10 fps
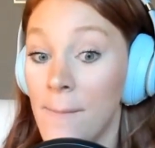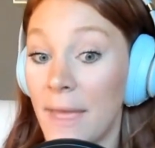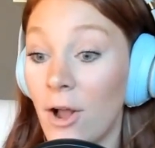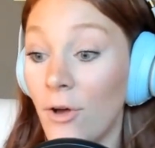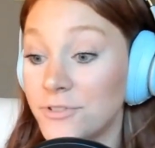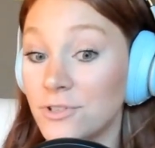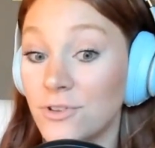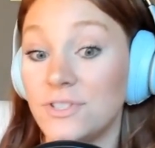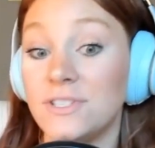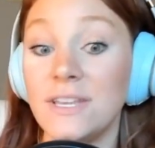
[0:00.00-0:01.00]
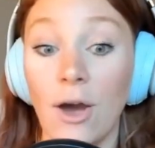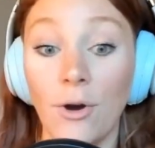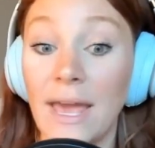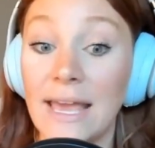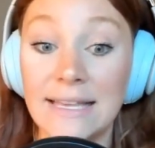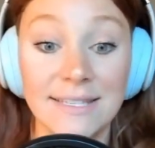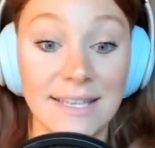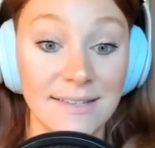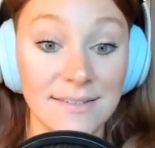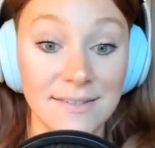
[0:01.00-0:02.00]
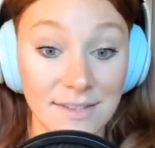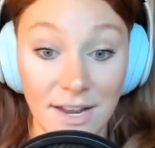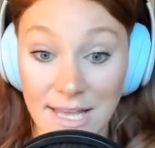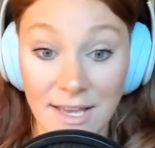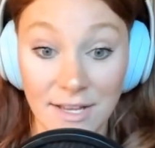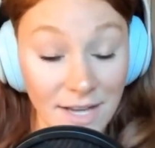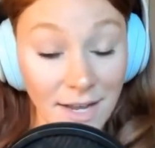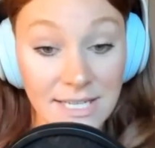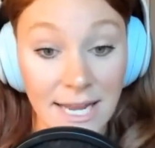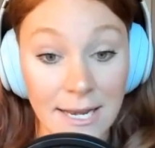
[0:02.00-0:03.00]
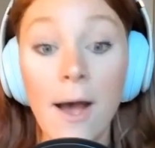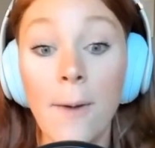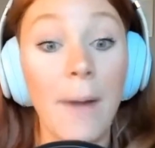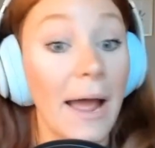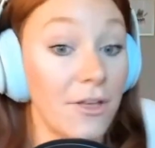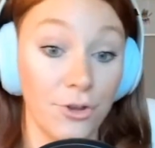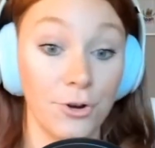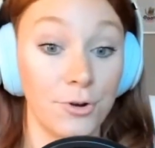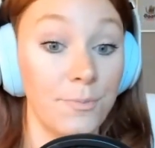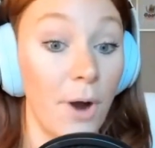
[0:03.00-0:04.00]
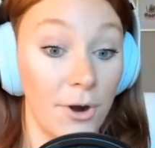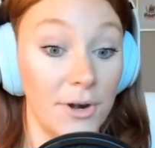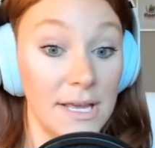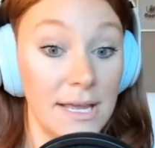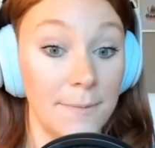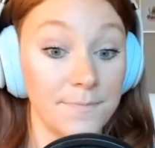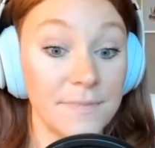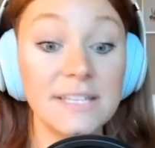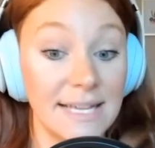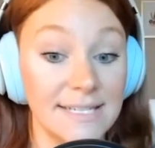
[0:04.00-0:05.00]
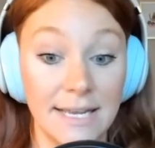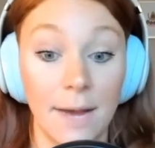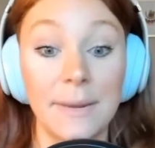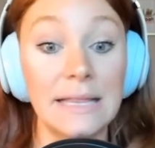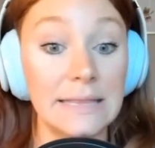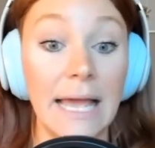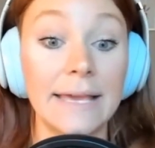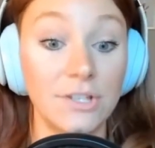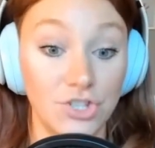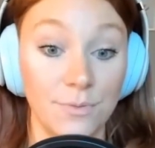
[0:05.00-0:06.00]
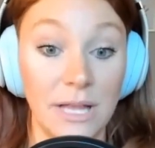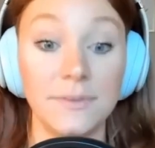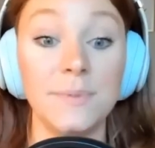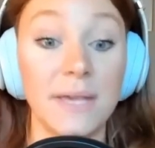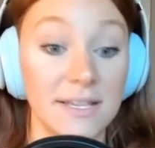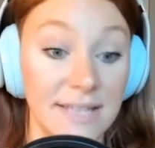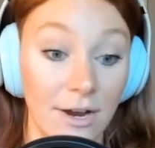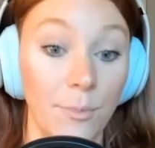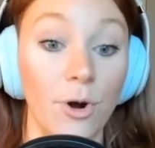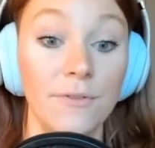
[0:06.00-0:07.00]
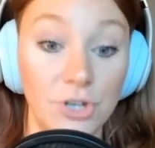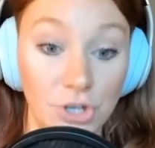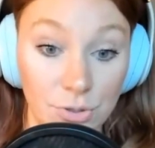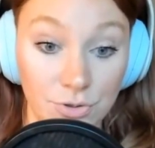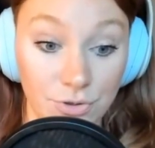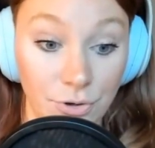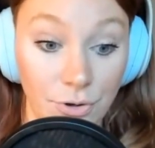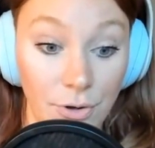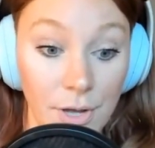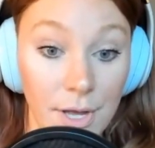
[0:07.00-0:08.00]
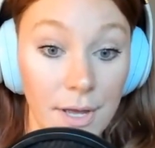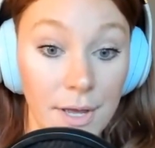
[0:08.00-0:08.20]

and also look to see, okay, is this study conducted by a third party testing company like Consumer Labs because they are more of a neutral